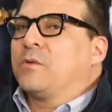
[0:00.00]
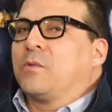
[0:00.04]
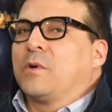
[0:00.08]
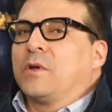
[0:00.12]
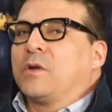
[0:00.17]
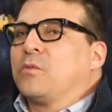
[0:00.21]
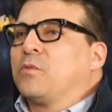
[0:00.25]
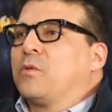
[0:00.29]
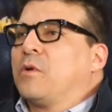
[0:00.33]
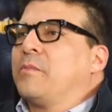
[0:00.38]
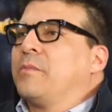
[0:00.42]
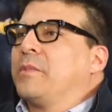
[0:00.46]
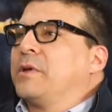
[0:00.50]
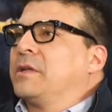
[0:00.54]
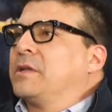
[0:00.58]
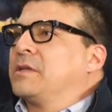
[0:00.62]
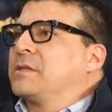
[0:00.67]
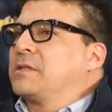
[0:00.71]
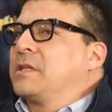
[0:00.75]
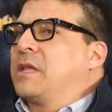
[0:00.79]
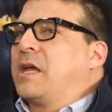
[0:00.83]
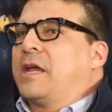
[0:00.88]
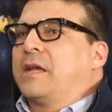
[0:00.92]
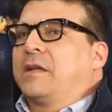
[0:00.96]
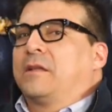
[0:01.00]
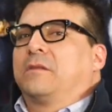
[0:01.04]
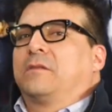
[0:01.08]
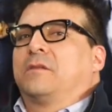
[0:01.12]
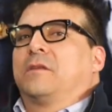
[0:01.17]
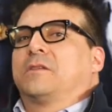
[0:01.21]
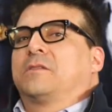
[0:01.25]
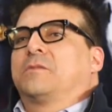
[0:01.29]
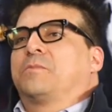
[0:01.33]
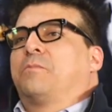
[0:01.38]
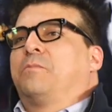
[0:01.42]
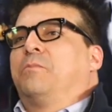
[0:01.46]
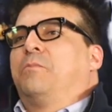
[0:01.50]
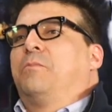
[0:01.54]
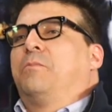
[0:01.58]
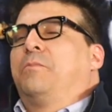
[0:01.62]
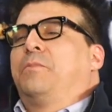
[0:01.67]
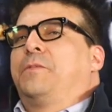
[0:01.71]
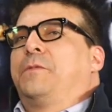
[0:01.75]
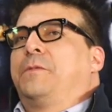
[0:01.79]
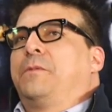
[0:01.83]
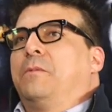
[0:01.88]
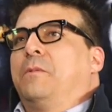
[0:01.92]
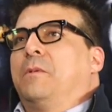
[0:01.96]
Wonder Woman is like this,
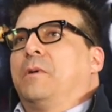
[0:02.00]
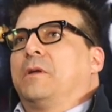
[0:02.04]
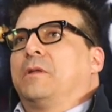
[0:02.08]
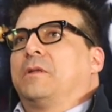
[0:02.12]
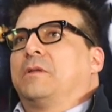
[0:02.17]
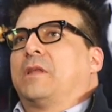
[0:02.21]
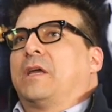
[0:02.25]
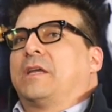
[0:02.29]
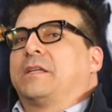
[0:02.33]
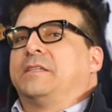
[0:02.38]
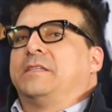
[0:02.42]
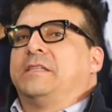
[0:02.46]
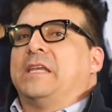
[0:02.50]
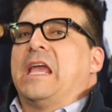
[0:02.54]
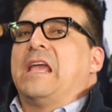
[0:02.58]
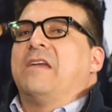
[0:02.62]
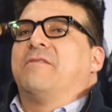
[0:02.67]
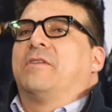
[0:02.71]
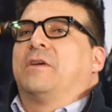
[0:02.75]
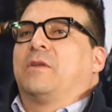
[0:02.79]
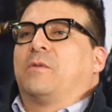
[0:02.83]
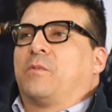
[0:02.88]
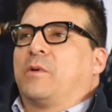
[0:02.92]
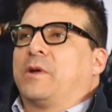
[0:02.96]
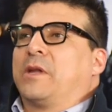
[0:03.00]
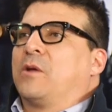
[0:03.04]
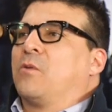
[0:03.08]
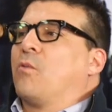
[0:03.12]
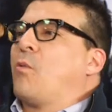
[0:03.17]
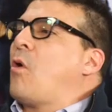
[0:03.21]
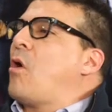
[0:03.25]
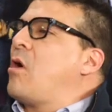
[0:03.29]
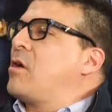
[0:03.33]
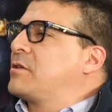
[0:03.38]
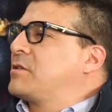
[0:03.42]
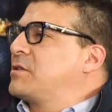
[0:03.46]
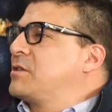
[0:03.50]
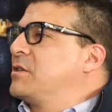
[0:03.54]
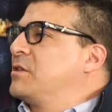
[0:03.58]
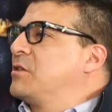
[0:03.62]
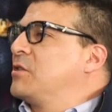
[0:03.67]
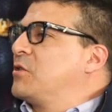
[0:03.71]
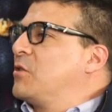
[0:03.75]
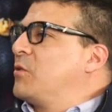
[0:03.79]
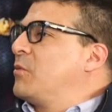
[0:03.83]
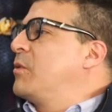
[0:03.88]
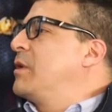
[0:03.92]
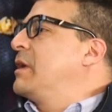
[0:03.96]
like David when he walks
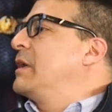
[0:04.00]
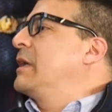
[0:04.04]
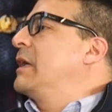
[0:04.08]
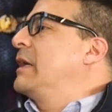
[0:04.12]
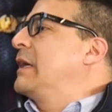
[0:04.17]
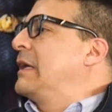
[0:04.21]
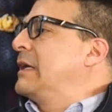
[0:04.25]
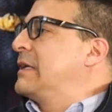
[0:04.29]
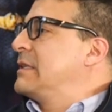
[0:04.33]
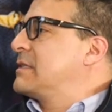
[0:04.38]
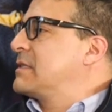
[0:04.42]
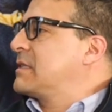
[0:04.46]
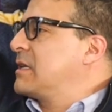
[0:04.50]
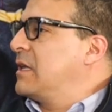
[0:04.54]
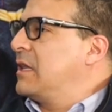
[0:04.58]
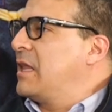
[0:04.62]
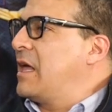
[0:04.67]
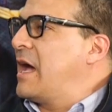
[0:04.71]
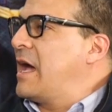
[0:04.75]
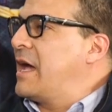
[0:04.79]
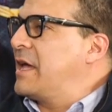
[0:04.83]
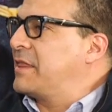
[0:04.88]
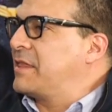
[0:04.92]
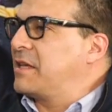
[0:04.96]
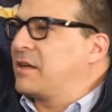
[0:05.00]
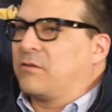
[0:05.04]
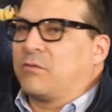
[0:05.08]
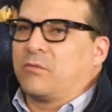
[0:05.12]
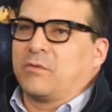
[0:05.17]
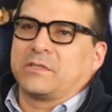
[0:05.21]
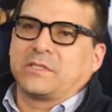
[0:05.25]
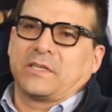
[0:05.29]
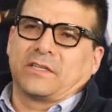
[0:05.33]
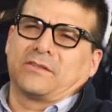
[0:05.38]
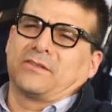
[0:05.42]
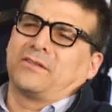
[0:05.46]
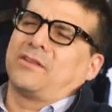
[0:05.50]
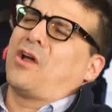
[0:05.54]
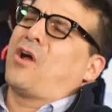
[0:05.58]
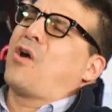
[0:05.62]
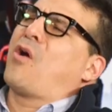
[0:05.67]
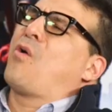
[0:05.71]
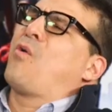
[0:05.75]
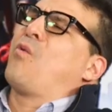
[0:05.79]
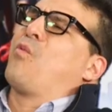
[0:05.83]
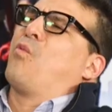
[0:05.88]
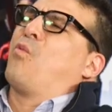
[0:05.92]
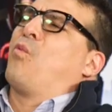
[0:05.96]
into the ring against Goliath. Everyone's like,
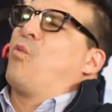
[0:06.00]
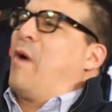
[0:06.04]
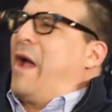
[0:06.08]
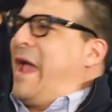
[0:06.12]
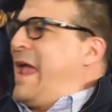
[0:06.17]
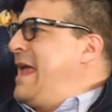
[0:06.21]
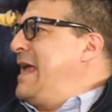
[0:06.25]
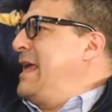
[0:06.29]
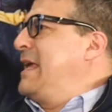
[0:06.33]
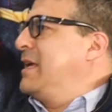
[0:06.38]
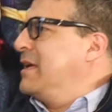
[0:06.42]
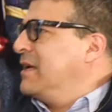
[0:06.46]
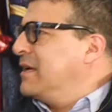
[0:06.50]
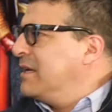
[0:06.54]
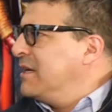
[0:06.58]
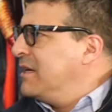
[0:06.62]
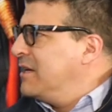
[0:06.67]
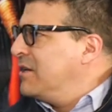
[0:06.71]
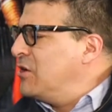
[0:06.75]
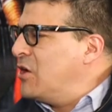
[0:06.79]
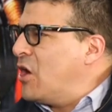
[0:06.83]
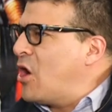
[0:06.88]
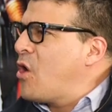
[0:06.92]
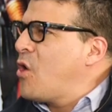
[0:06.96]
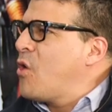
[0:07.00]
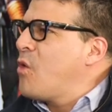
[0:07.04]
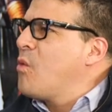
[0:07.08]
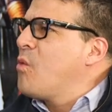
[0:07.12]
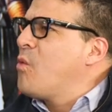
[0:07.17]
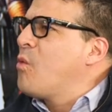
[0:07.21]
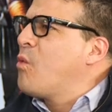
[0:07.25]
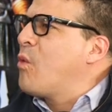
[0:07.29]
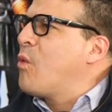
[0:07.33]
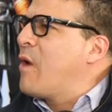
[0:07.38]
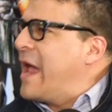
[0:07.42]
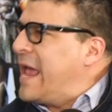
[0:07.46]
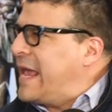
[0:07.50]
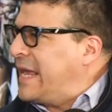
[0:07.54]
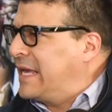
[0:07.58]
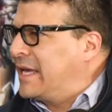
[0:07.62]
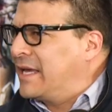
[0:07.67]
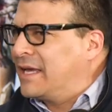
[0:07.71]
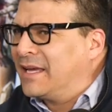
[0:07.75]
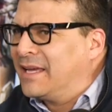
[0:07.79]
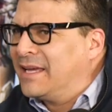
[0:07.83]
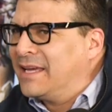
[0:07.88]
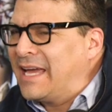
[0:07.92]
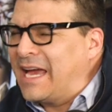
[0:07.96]
no way, no way.
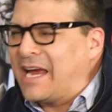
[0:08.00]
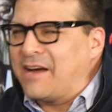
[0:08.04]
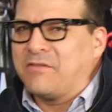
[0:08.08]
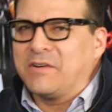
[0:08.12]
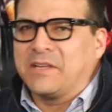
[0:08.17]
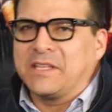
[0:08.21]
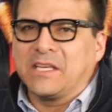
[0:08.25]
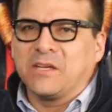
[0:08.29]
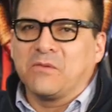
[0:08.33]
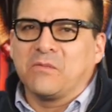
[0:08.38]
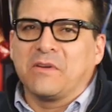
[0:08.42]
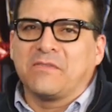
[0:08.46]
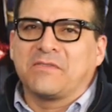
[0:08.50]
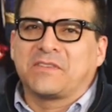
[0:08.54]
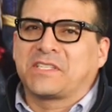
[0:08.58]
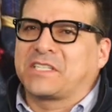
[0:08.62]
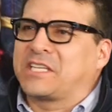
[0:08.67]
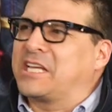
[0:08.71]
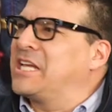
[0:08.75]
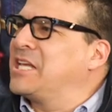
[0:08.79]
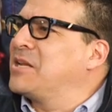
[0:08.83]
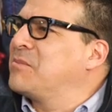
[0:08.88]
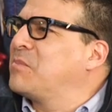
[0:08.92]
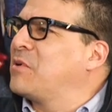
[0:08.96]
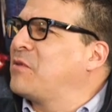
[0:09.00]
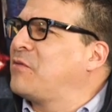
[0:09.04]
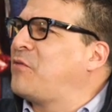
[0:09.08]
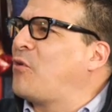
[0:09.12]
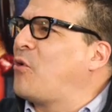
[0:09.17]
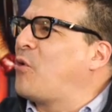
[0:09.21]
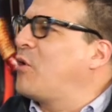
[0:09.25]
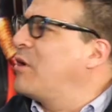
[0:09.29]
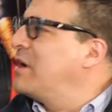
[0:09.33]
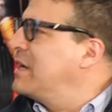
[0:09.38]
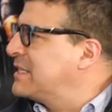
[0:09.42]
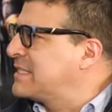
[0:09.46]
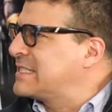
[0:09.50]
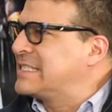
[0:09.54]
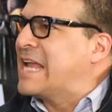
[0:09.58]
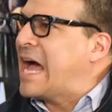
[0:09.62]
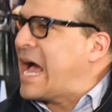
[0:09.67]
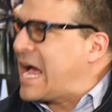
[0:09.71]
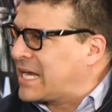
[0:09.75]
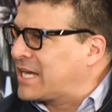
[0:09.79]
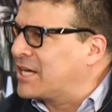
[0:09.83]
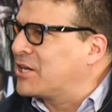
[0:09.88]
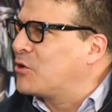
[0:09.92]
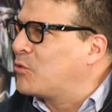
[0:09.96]
Everything we've seen before, it's
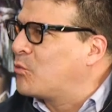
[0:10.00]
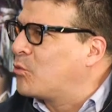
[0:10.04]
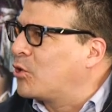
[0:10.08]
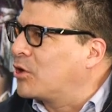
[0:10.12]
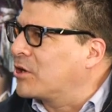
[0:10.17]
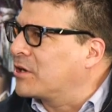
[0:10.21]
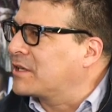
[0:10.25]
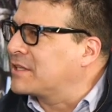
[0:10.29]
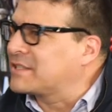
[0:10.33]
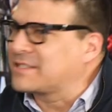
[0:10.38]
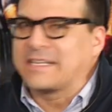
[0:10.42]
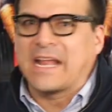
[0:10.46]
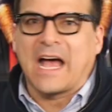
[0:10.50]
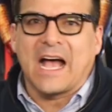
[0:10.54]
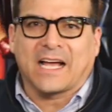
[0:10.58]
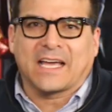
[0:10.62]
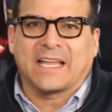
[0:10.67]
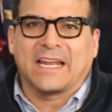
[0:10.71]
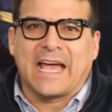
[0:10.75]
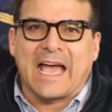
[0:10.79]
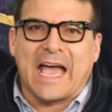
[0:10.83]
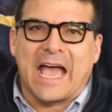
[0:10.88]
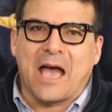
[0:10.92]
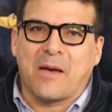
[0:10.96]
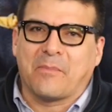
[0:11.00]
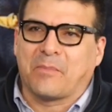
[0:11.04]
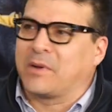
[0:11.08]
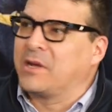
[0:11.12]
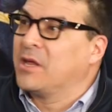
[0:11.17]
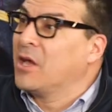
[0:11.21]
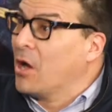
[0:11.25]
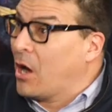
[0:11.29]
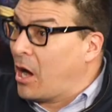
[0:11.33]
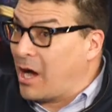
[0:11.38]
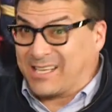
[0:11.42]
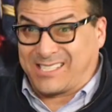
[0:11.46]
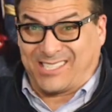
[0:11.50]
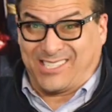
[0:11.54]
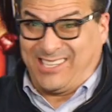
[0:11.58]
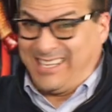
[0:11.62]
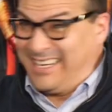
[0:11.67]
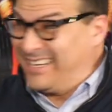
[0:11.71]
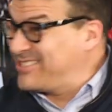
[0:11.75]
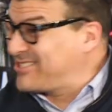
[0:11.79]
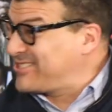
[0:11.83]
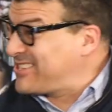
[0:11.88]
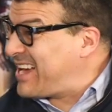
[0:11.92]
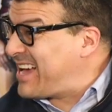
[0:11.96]
not gonna work. It's not gonna happen. A
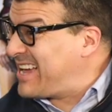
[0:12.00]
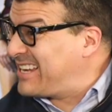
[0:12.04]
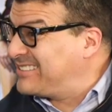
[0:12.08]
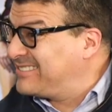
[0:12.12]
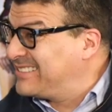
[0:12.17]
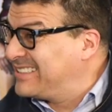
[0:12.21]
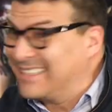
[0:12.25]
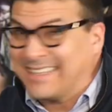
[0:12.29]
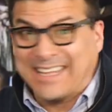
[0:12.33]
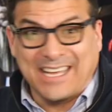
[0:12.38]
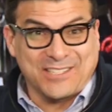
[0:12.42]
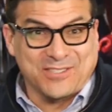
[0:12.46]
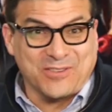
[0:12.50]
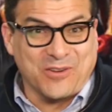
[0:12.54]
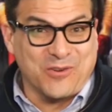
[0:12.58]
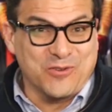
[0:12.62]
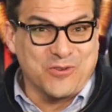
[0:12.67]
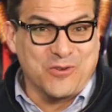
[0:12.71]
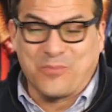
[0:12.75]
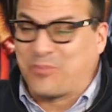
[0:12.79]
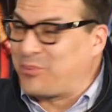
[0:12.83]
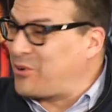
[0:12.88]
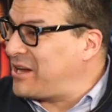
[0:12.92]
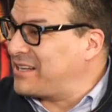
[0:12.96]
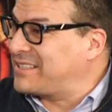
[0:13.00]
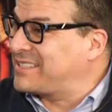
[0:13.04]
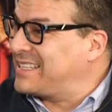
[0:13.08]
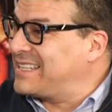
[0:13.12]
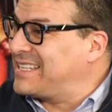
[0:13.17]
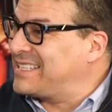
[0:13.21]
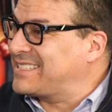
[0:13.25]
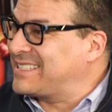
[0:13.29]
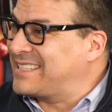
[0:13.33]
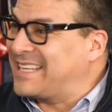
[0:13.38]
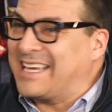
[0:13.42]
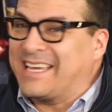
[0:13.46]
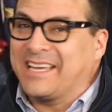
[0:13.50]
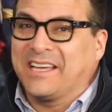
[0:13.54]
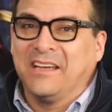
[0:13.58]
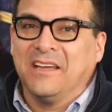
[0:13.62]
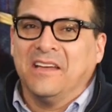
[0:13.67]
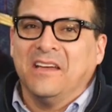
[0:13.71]
slingshot? That's all you brought to this thing?